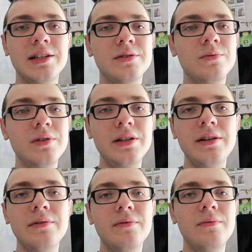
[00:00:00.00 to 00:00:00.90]
It's a
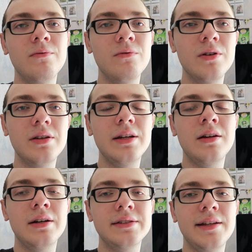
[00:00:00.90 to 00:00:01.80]
really, really
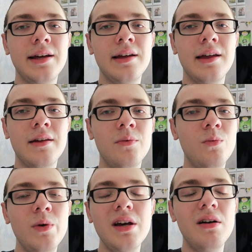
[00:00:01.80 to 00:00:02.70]
nice thing
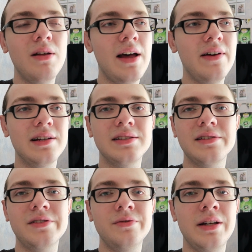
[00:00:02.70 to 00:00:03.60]
that we all have
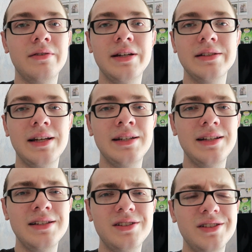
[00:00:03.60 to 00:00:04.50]
access to nowadays, and
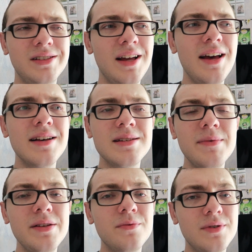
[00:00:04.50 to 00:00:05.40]
it's just
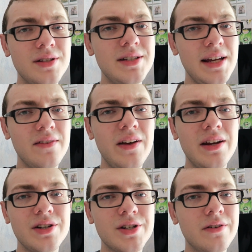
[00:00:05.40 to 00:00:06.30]
something to take
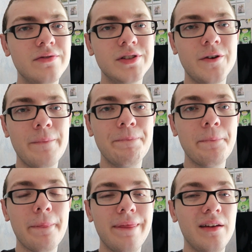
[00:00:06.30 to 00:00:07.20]
advantage of. So,
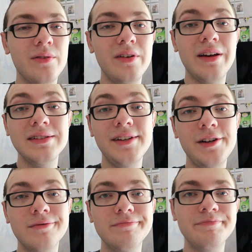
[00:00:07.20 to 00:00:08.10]
I'll see you guys later.